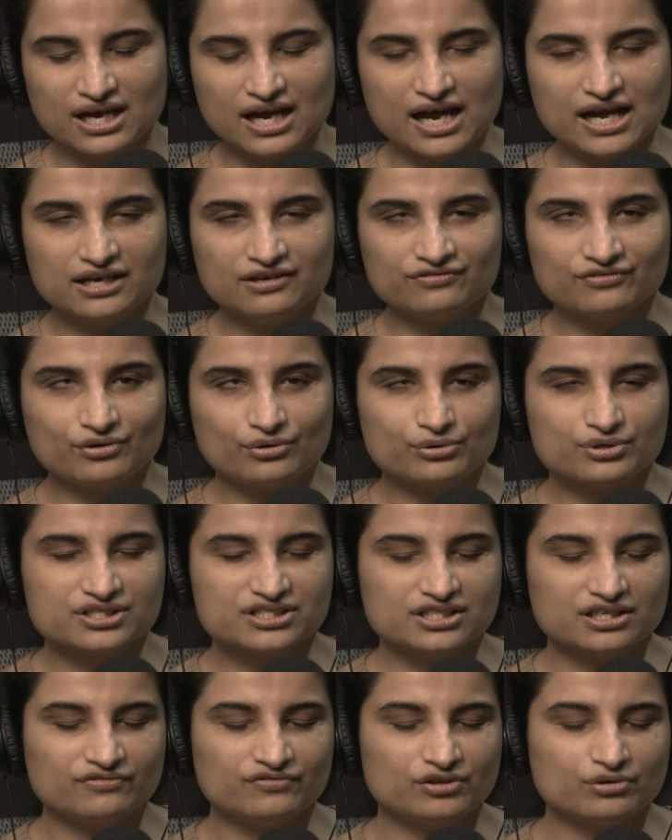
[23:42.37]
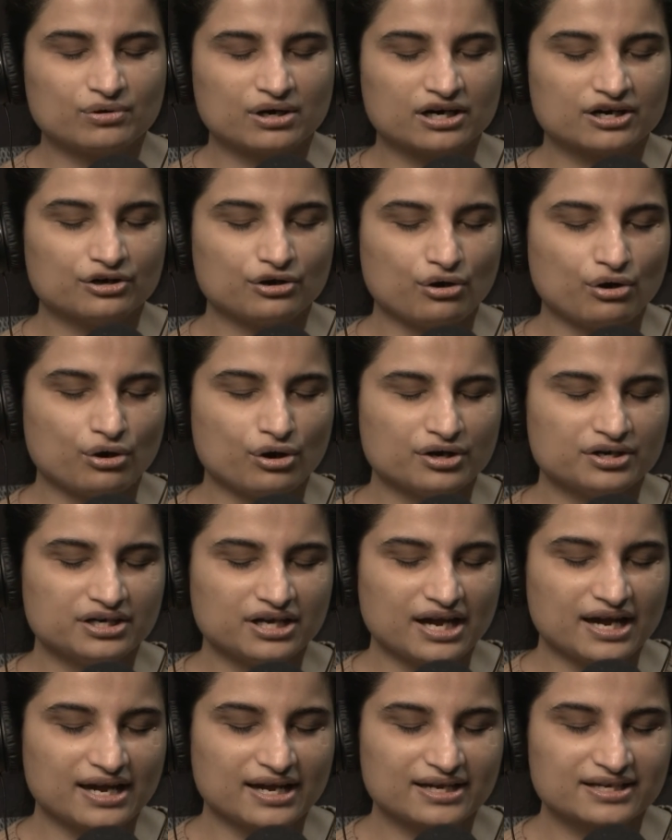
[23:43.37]
And, of course, if you are on
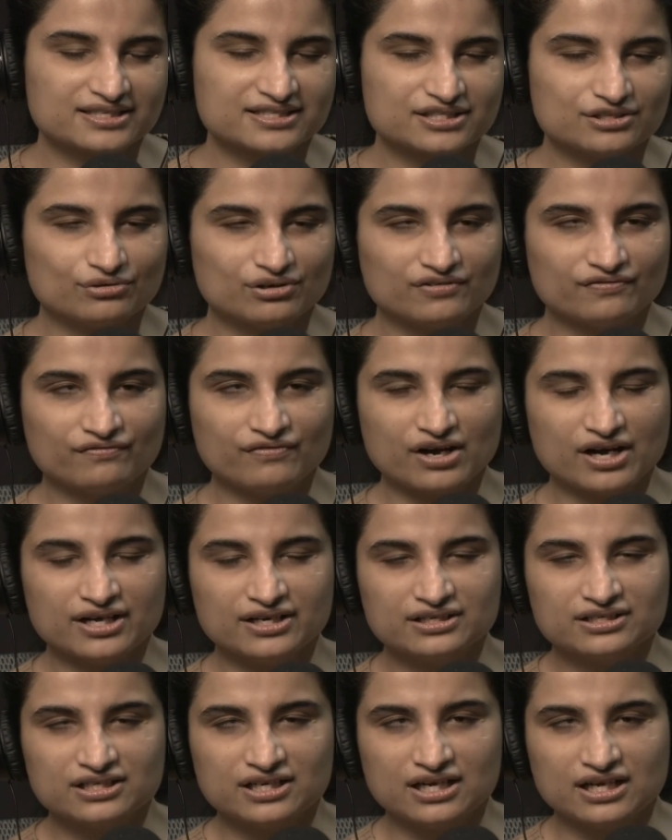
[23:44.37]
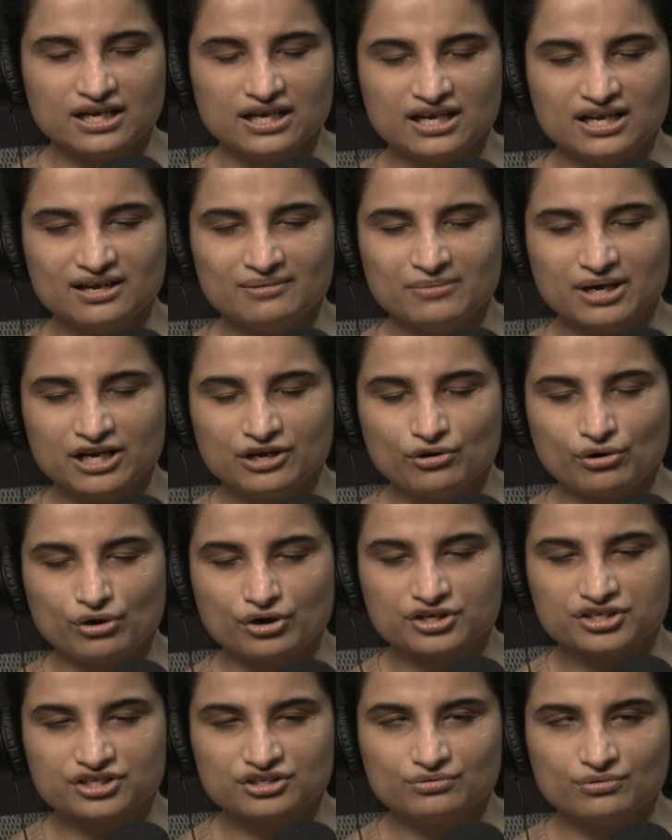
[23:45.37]
X, you can find AMI
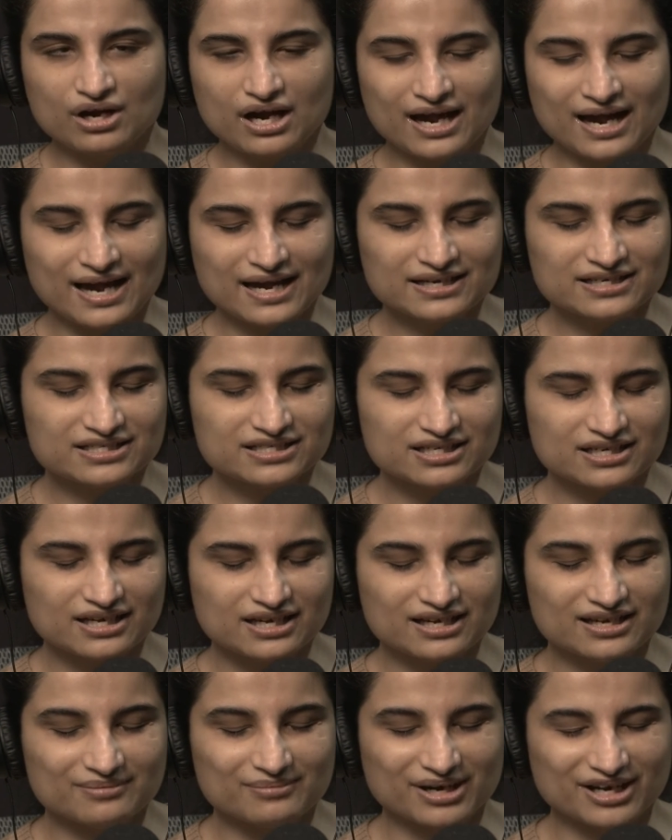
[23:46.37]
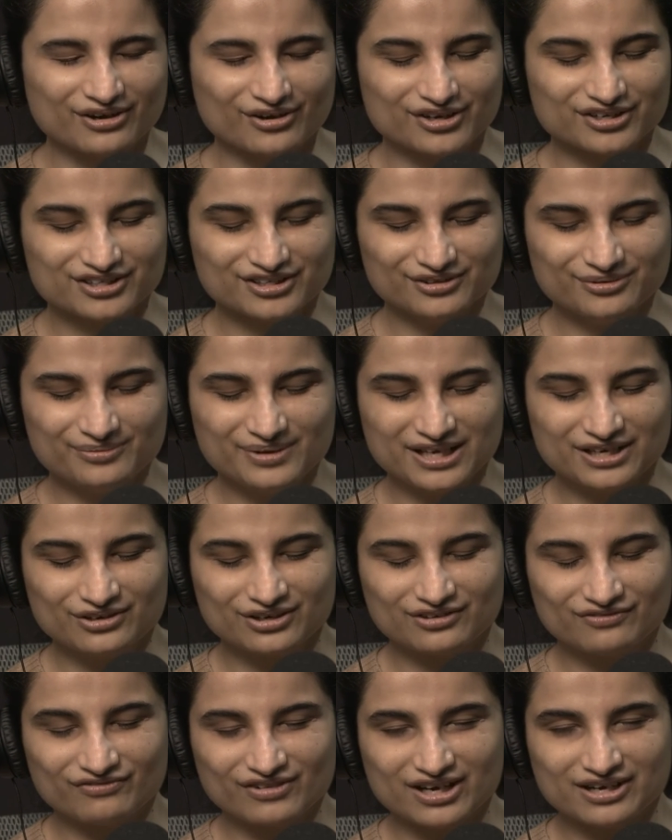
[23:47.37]
Audio at AMI Audio. And you
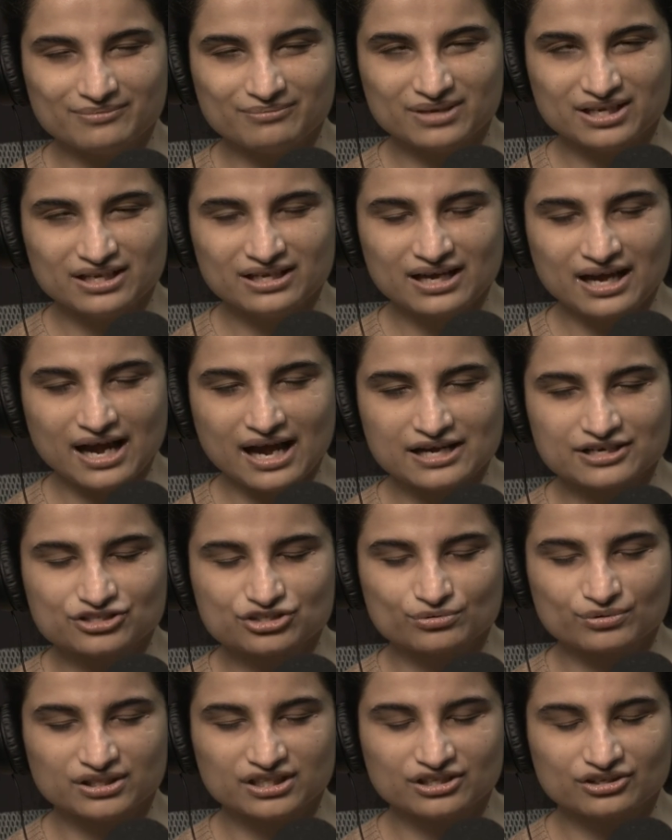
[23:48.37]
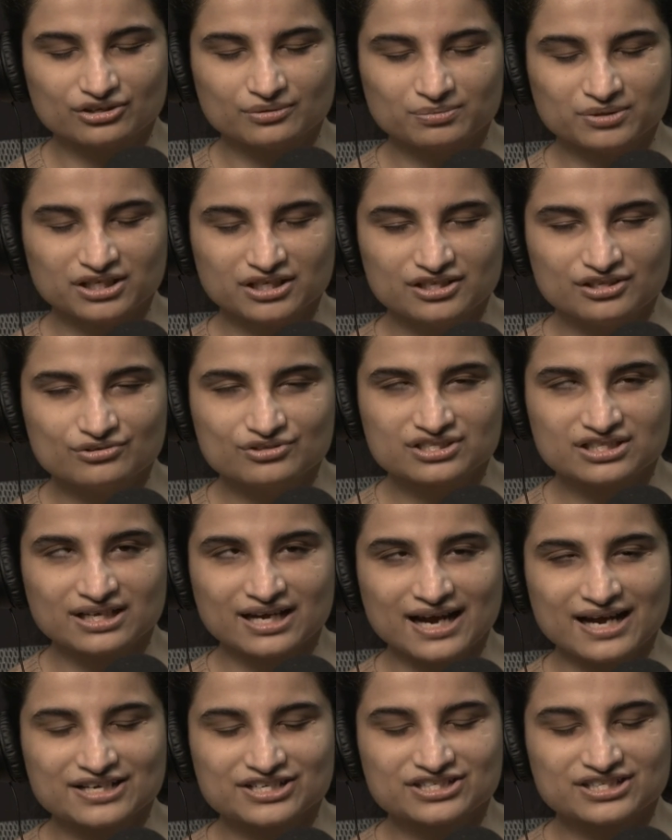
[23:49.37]
can find me at Joeita Gupta. Use the
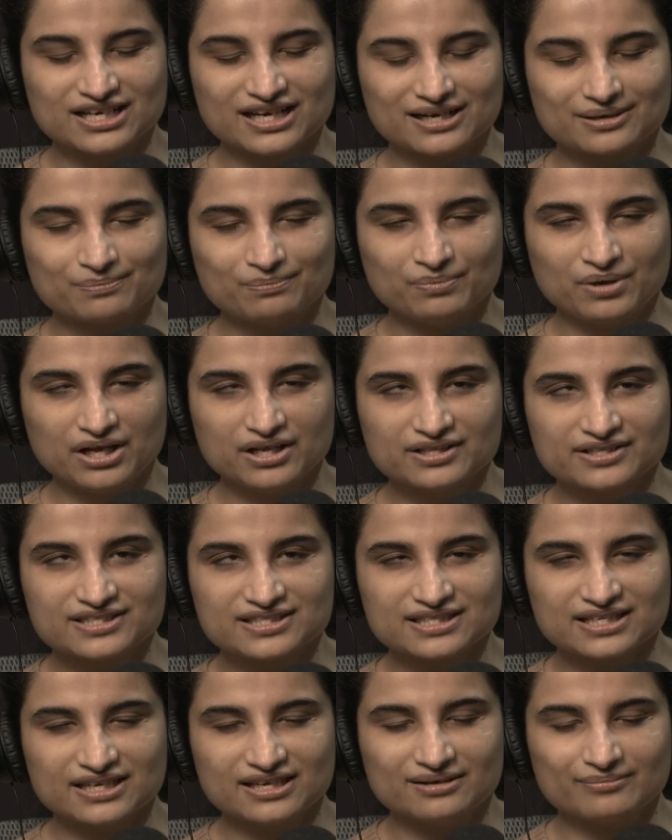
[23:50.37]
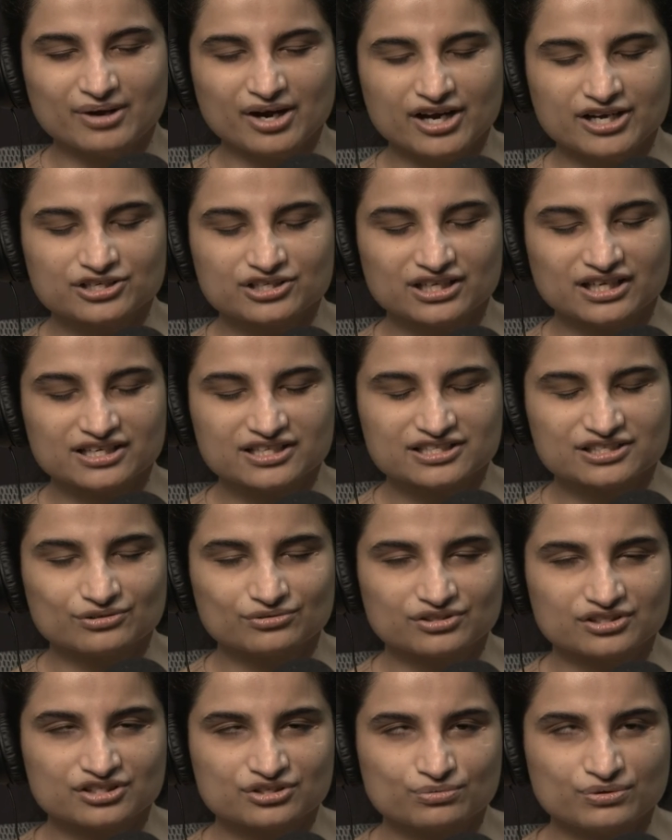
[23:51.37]
hashtag PulseAMI to let us
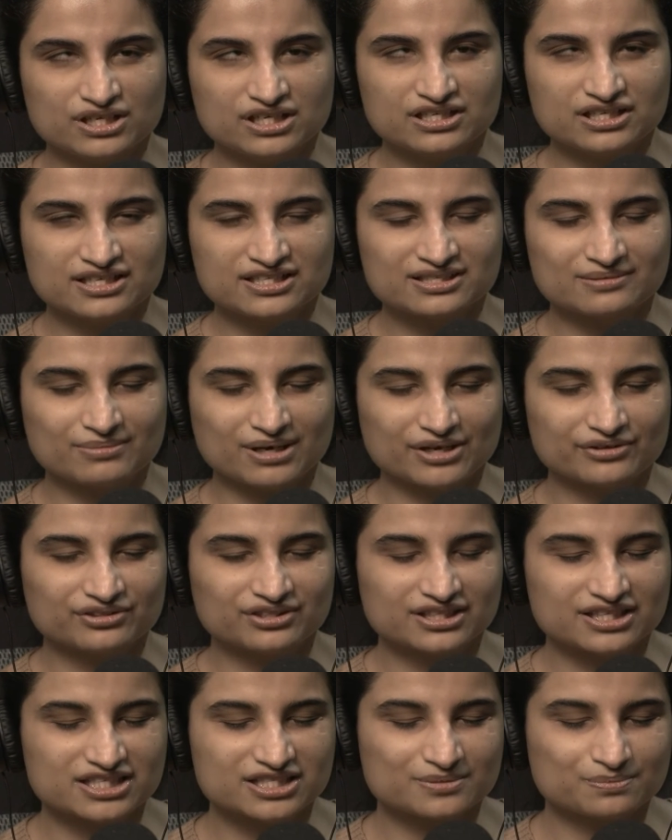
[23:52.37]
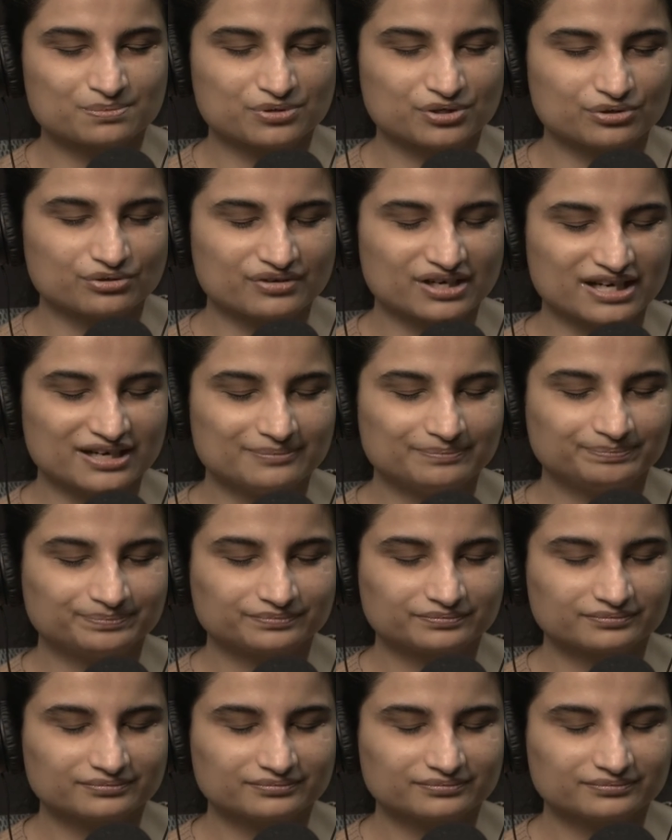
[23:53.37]
know the tweet is about this program.